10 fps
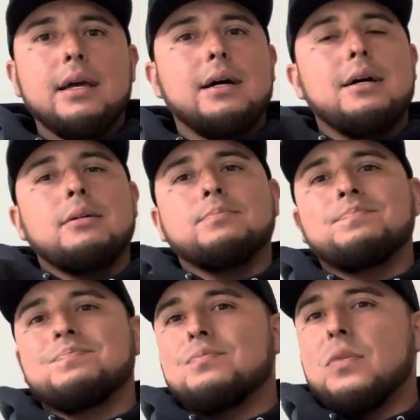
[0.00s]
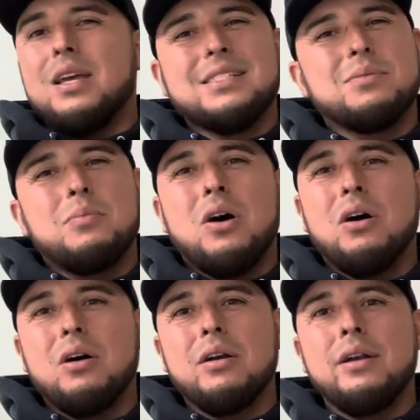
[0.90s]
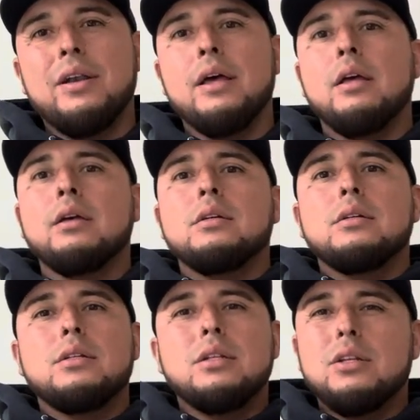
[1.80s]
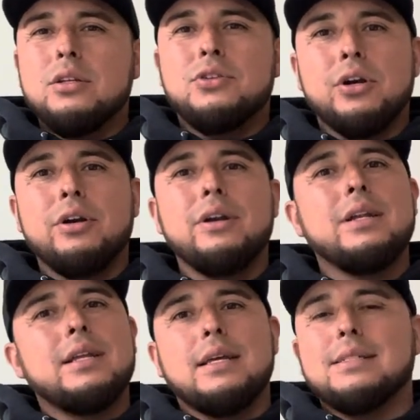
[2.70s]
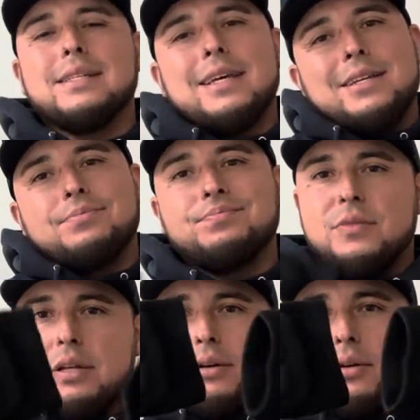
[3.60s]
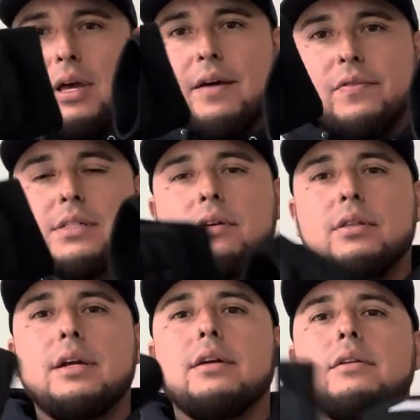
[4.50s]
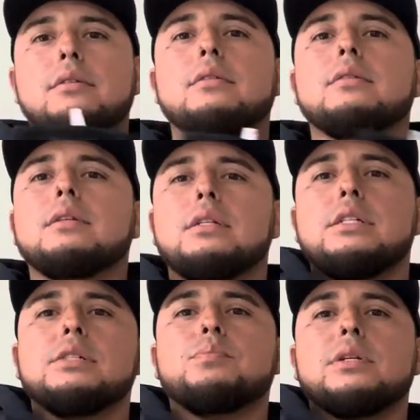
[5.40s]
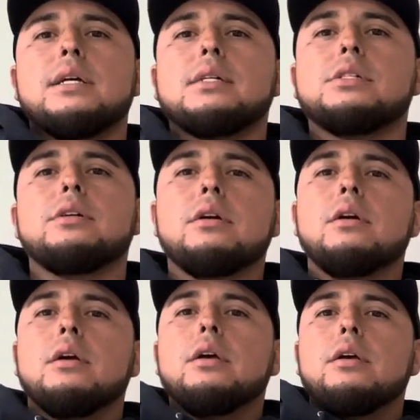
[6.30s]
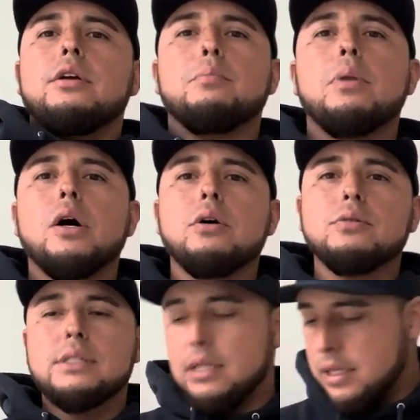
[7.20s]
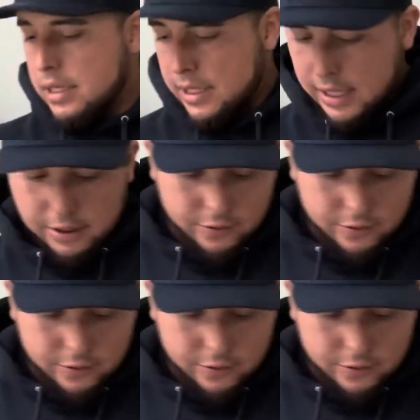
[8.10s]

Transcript: You got some hard dirt, and it's like, you have this on there. It just protects your bows and your